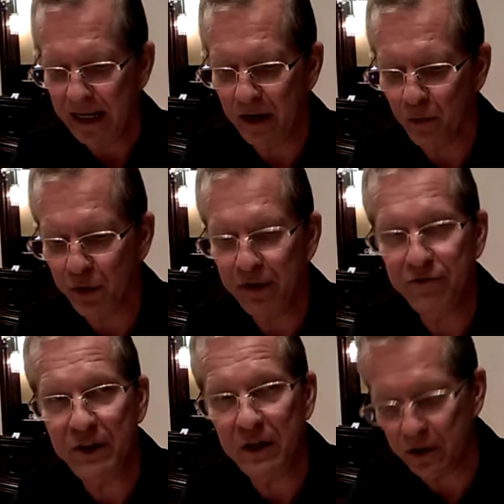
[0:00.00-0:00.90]
It
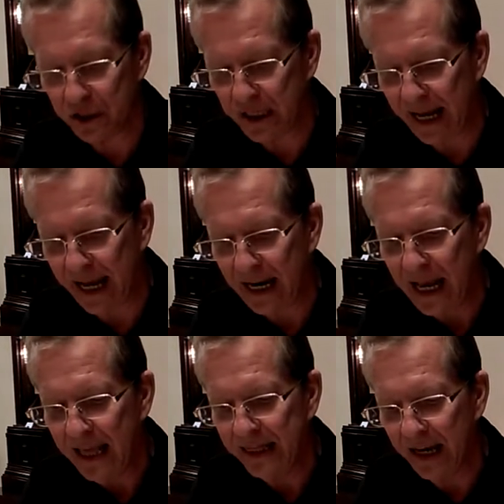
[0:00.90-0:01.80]
reveals
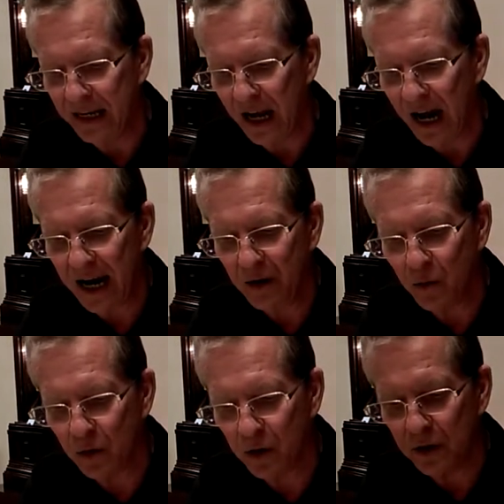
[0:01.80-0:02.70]
that the
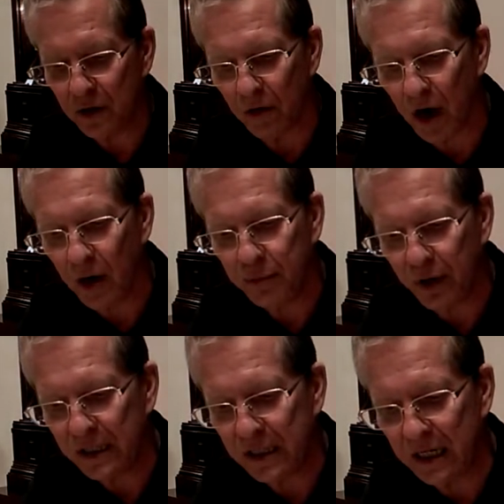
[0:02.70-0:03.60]
nine worlds are all
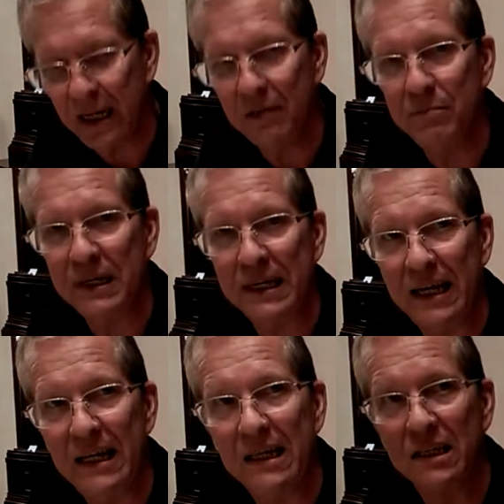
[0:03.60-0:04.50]
present in
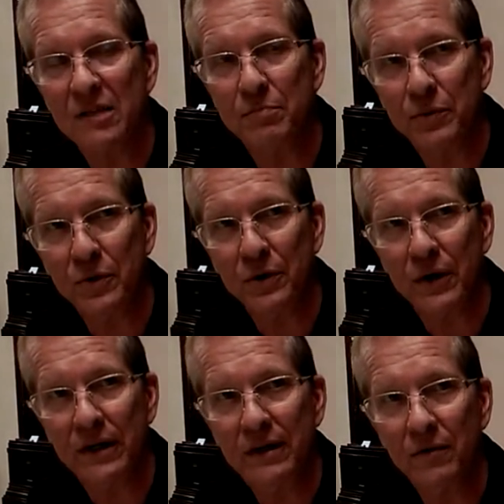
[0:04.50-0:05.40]
beginningless
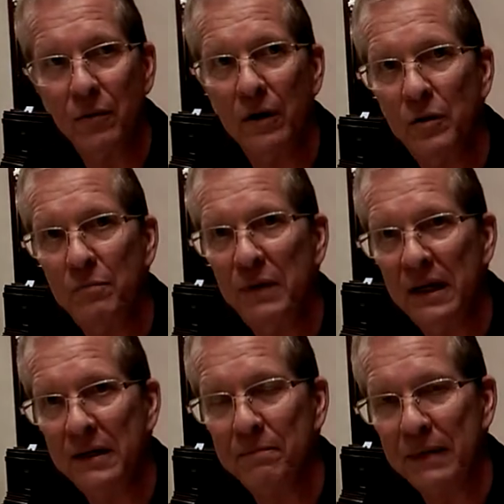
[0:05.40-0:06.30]
Buddhahood. What would
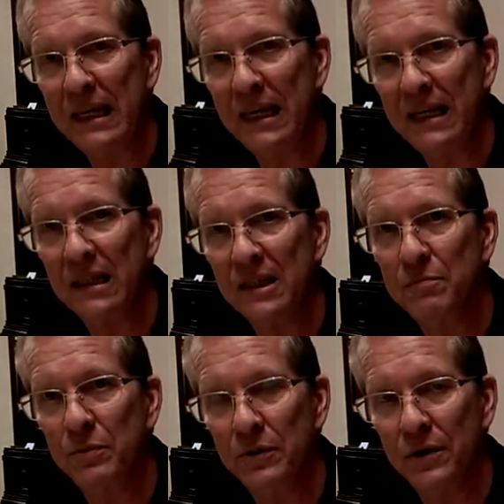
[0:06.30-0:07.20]
be
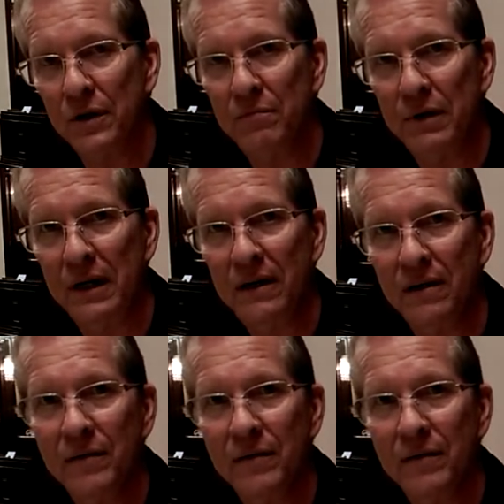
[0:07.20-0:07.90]
beginningless Buddhahood be?